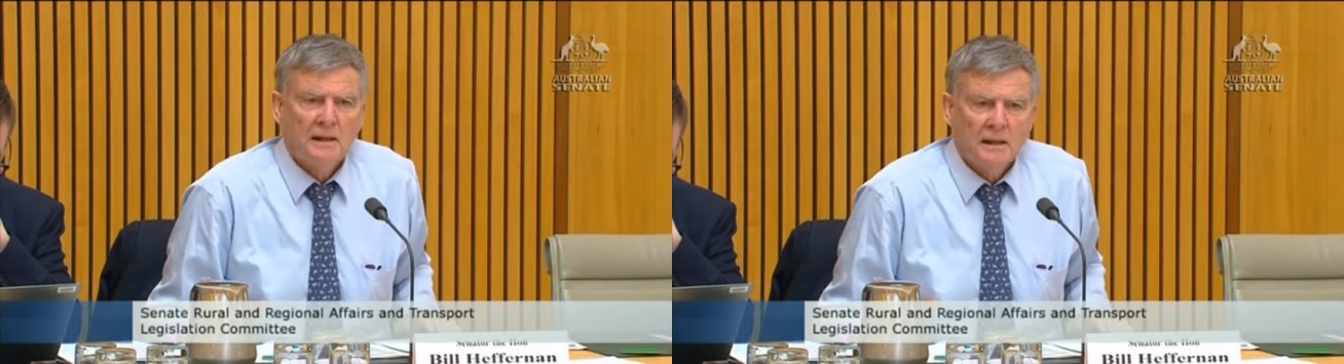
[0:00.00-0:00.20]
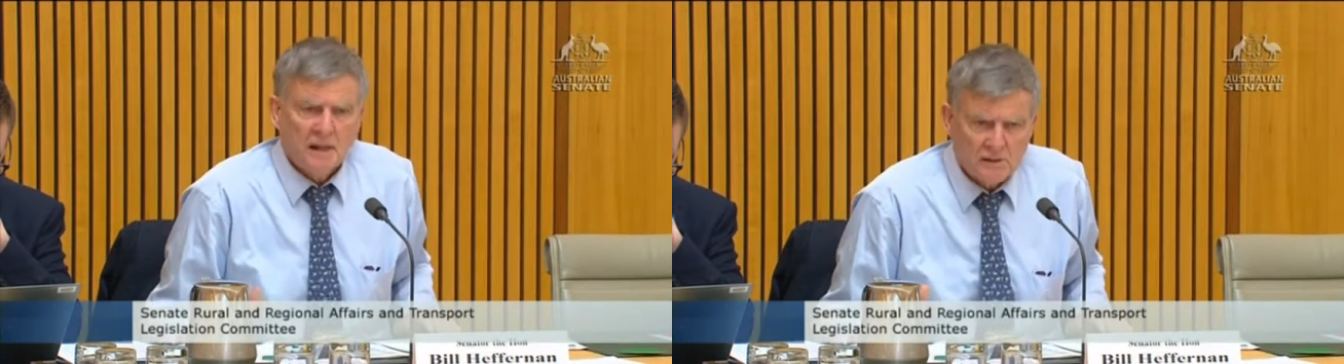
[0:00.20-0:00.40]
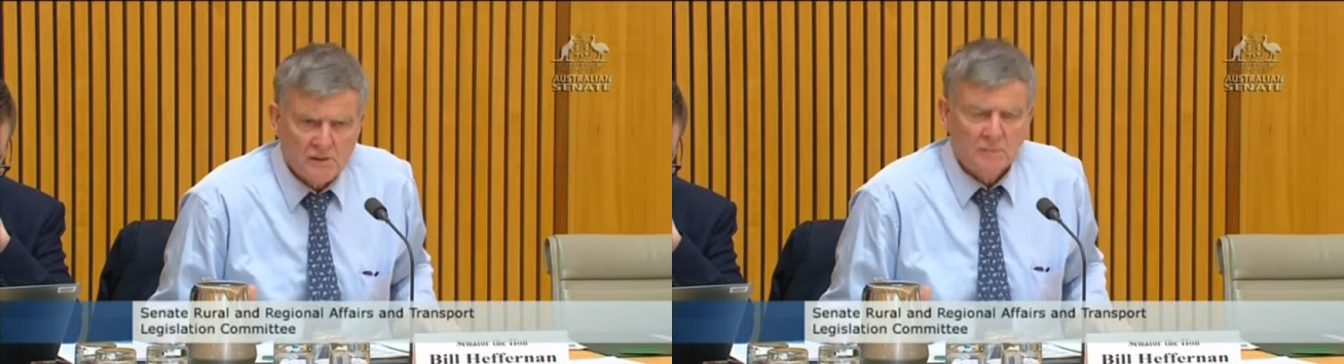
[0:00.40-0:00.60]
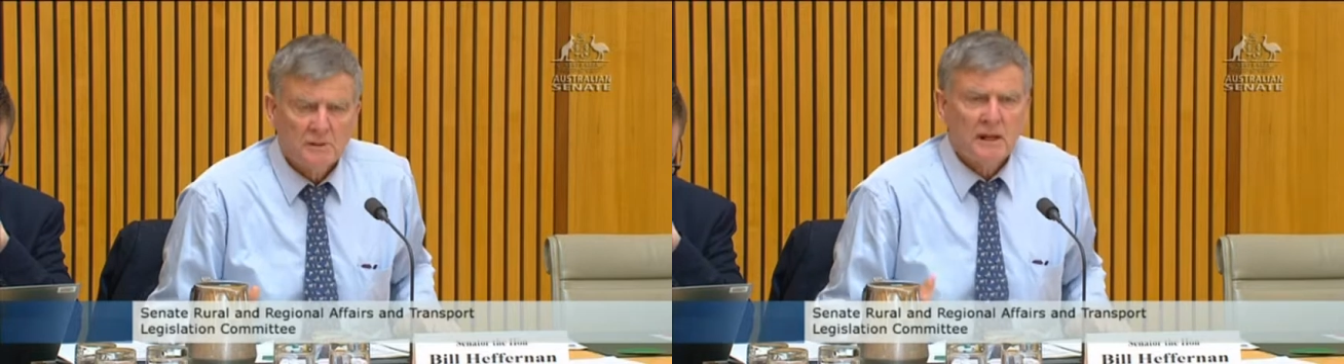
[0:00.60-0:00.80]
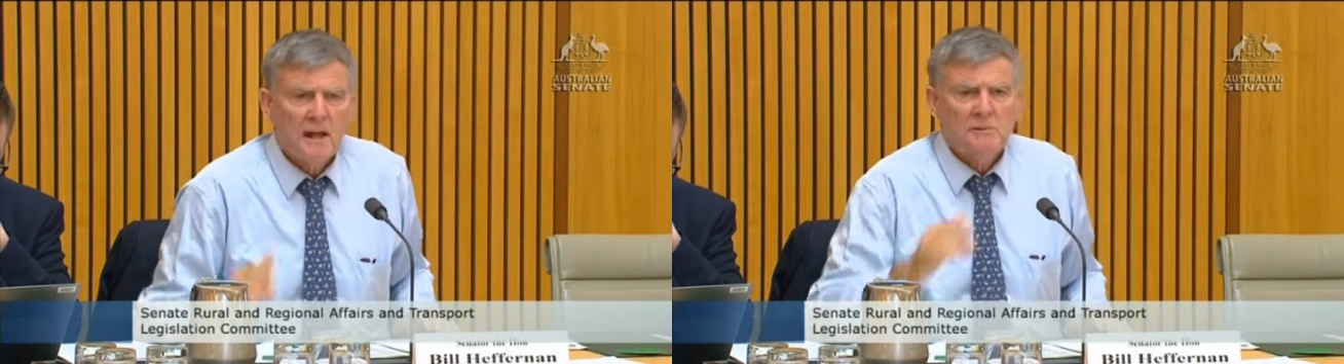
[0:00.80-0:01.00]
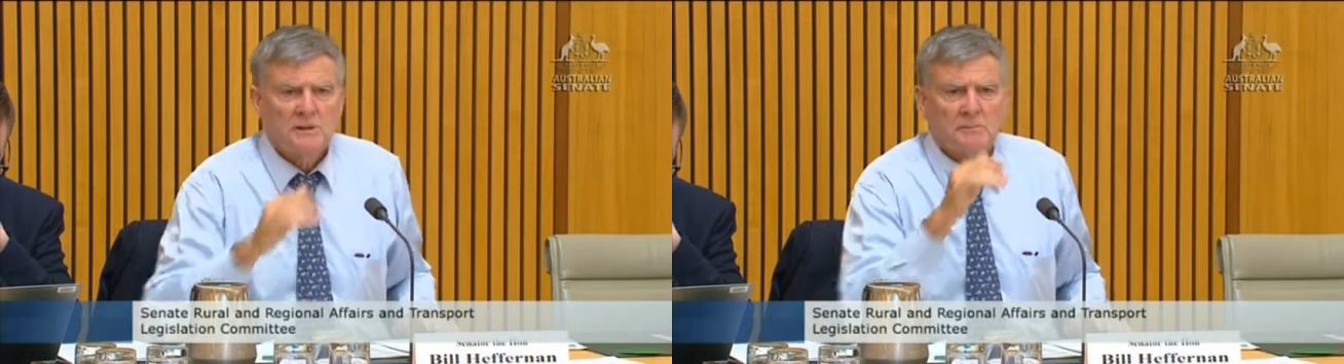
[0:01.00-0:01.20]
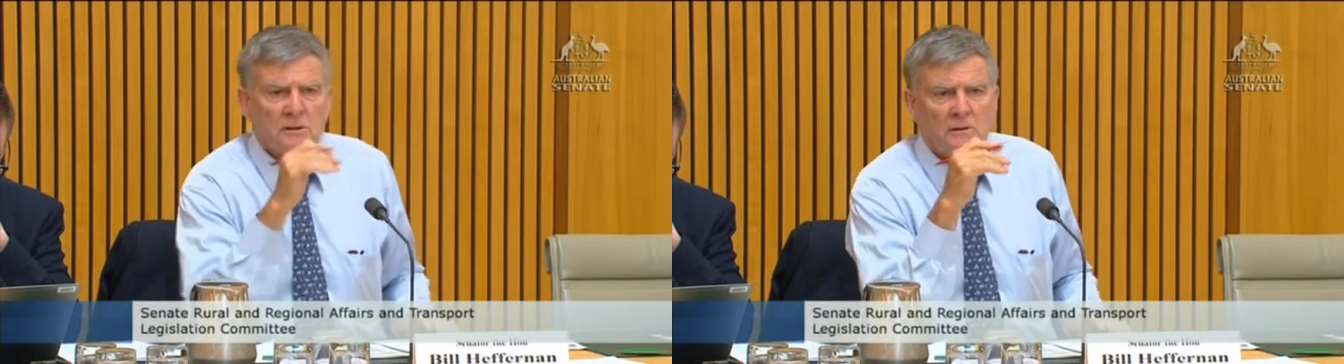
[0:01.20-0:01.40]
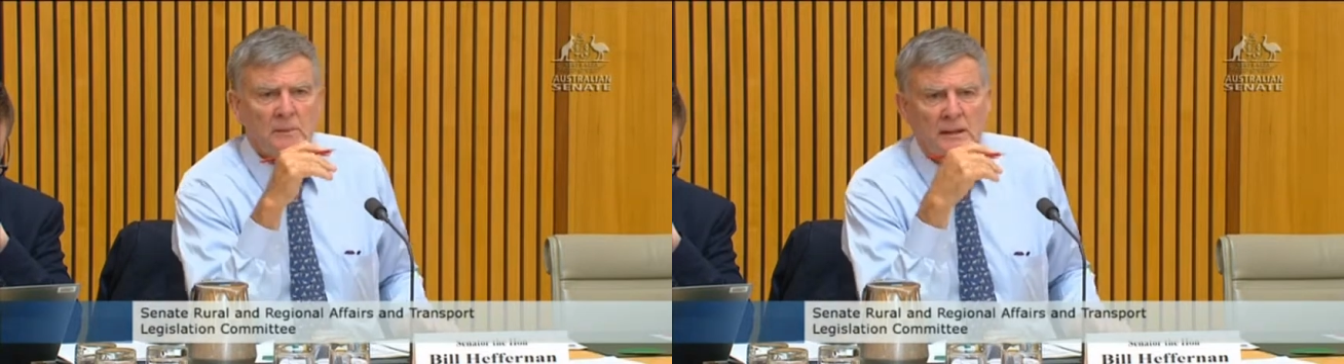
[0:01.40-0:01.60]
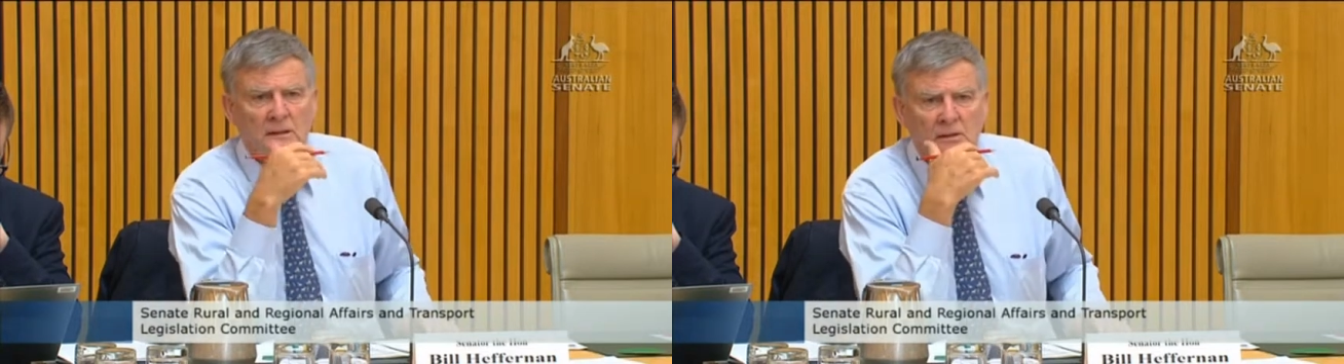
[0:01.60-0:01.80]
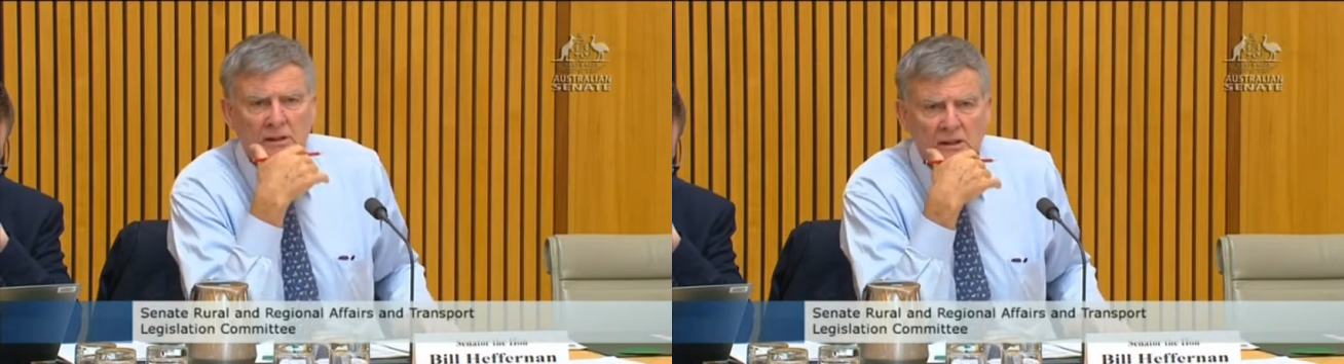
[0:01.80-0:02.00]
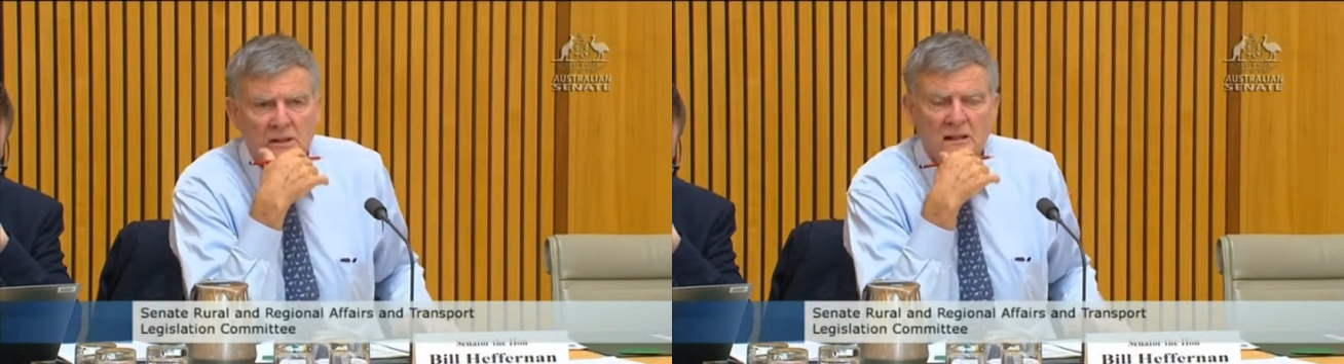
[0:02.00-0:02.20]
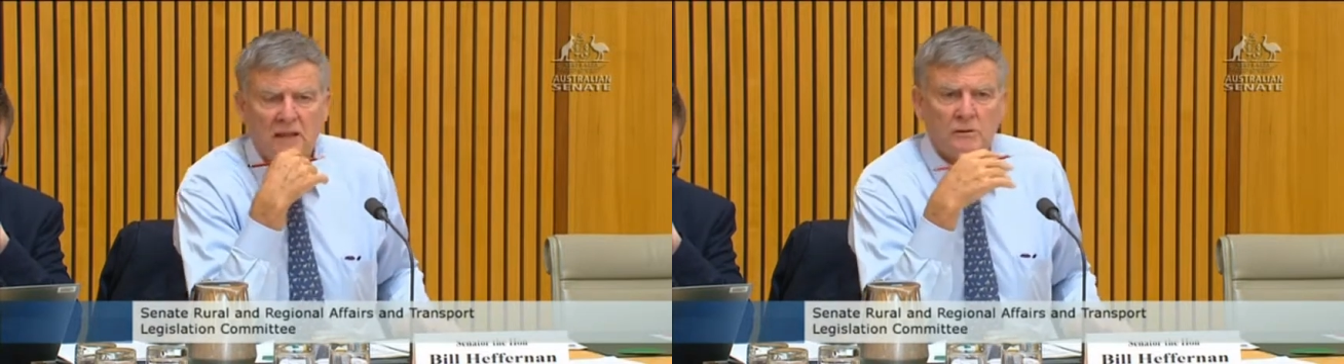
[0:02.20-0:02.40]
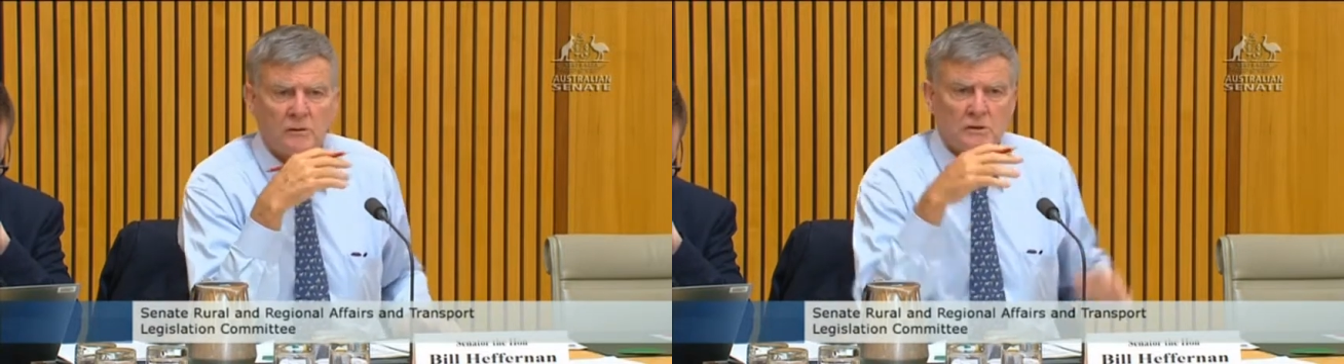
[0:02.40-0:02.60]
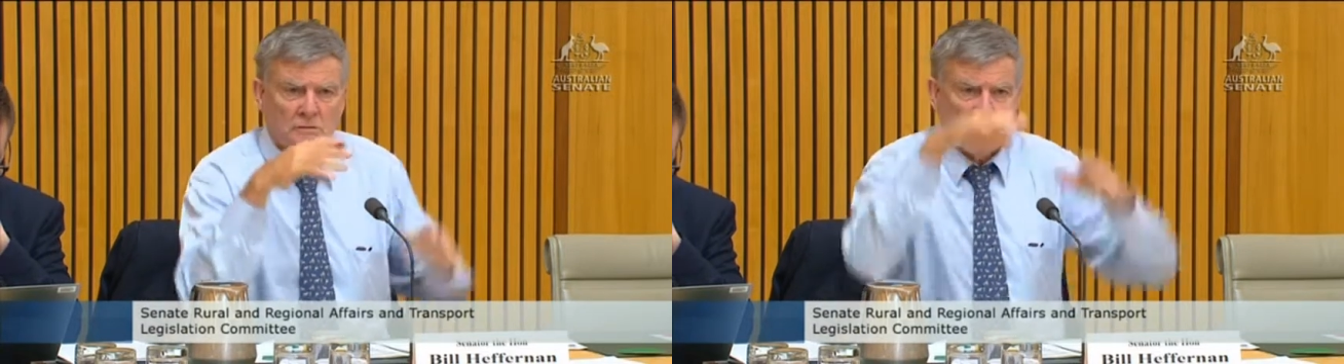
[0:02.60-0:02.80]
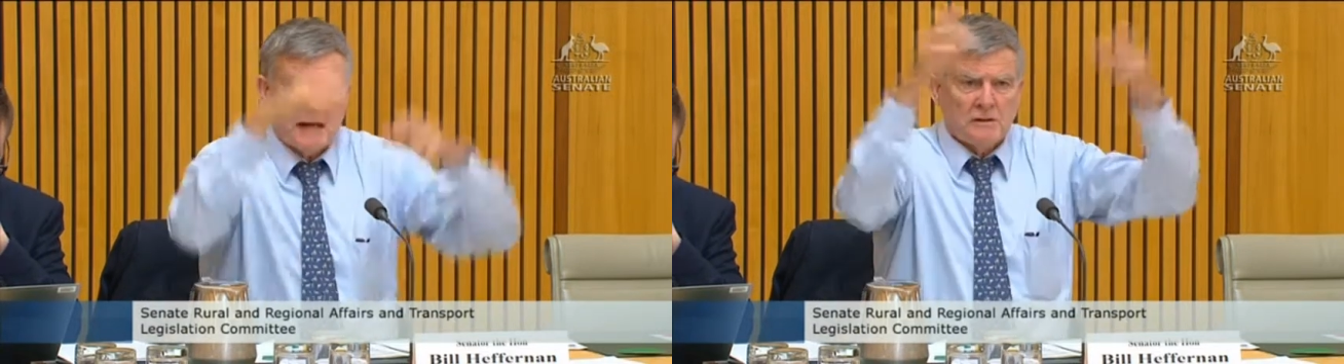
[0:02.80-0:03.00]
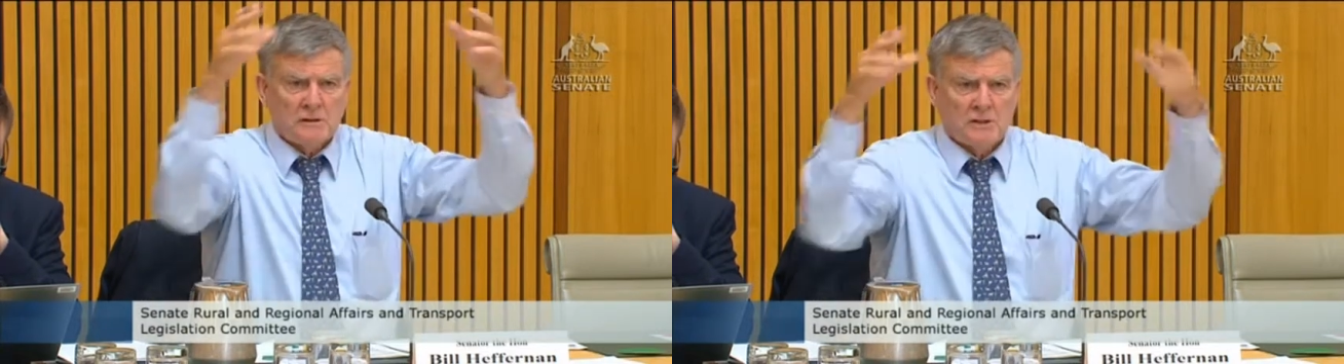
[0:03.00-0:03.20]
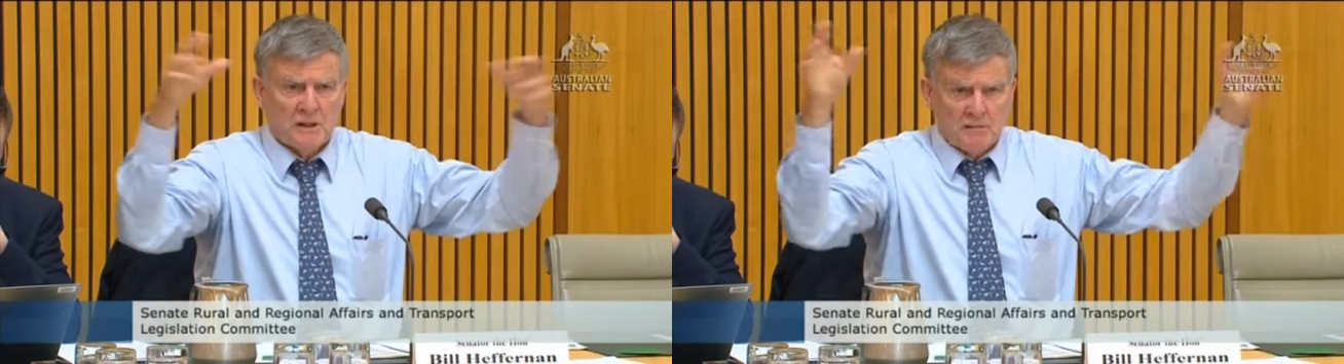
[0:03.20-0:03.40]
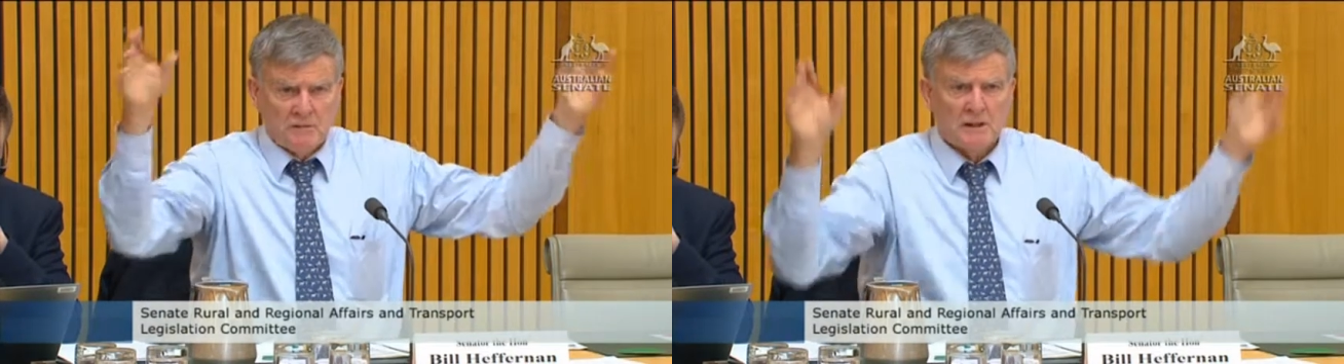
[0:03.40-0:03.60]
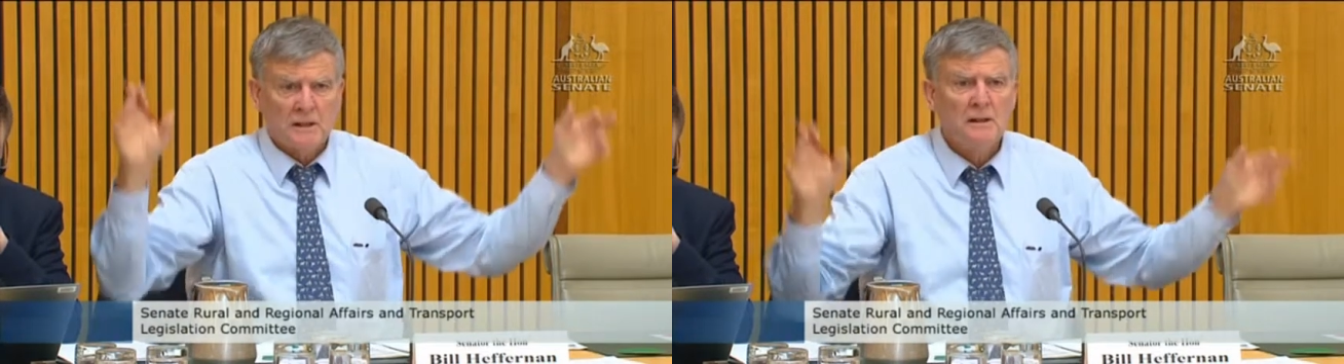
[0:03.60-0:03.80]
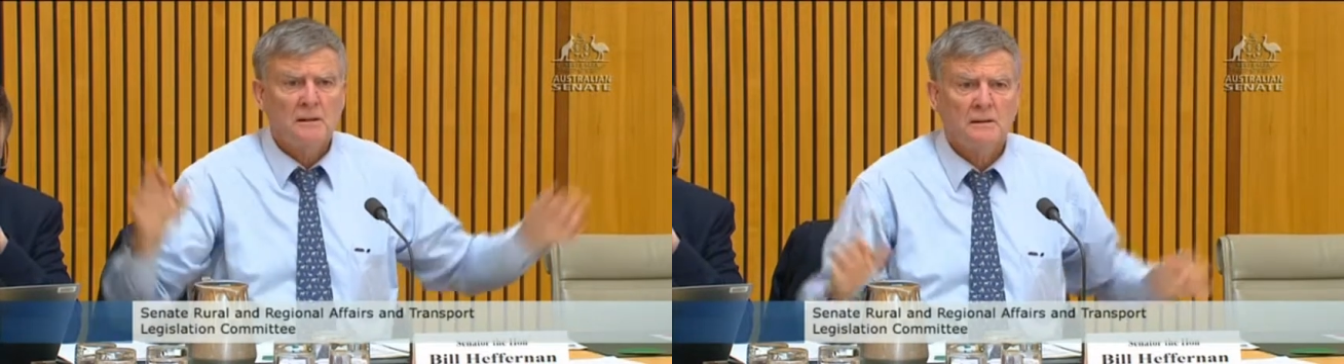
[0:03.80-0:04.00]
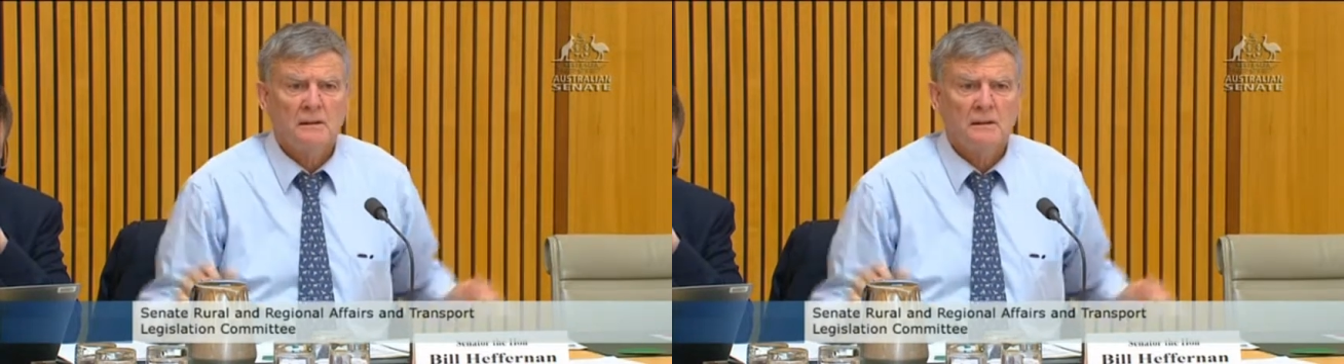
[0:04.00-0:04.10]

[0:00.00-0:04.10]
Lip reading: And as you would know, Mr McCormack, a lot of this stuff looks great on TV